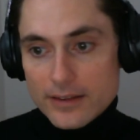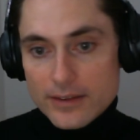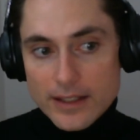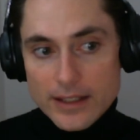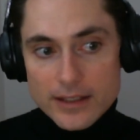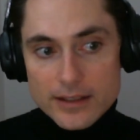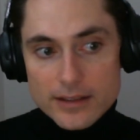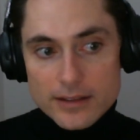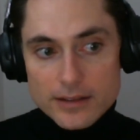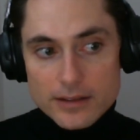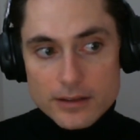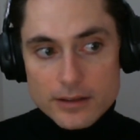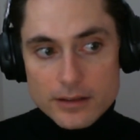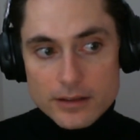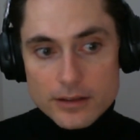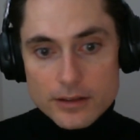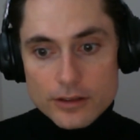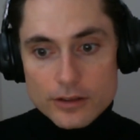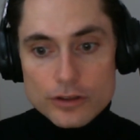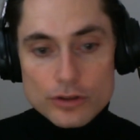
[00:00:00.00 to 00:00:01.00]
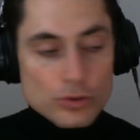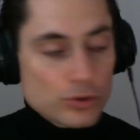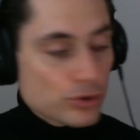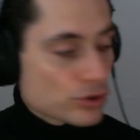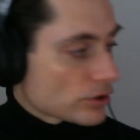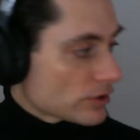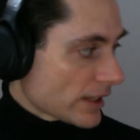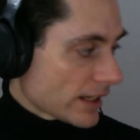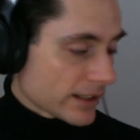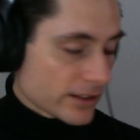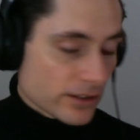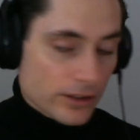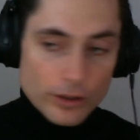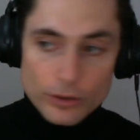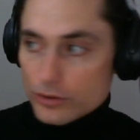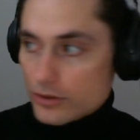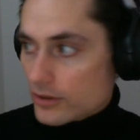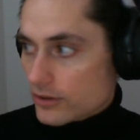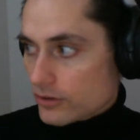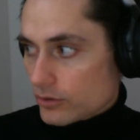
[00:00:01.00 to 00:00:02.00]
that you should take
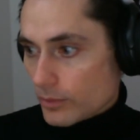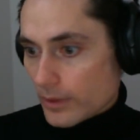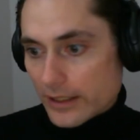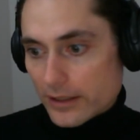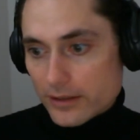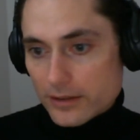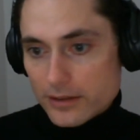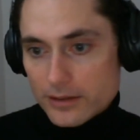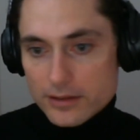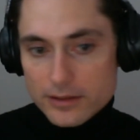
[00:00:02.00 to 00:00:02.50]
notes as well.